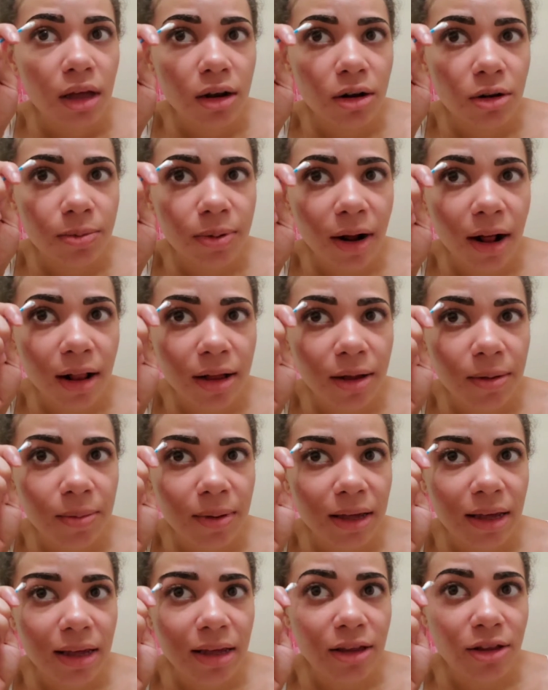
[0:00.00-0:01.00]
it'll probably
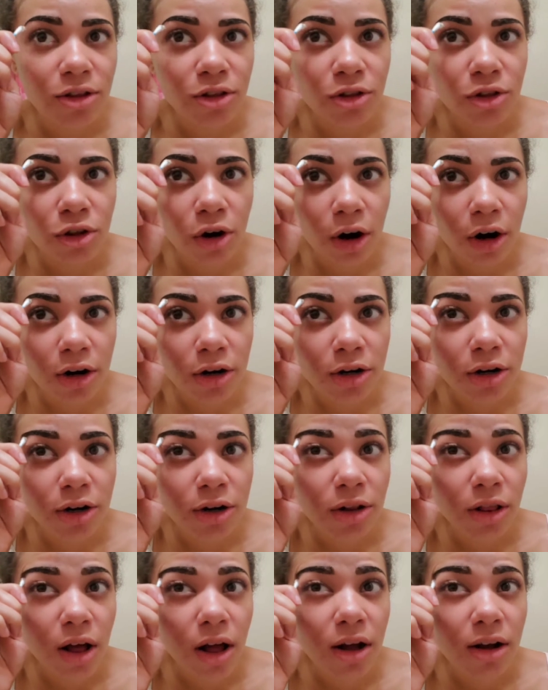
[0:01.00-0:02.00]
be
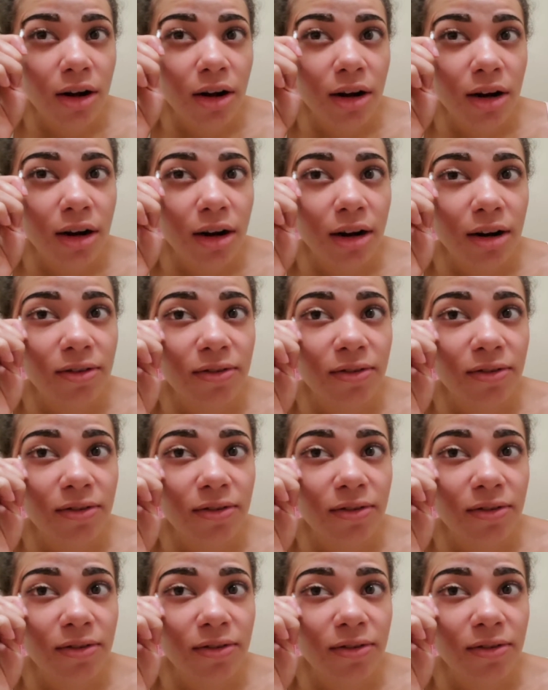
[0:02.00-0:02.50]
darker longer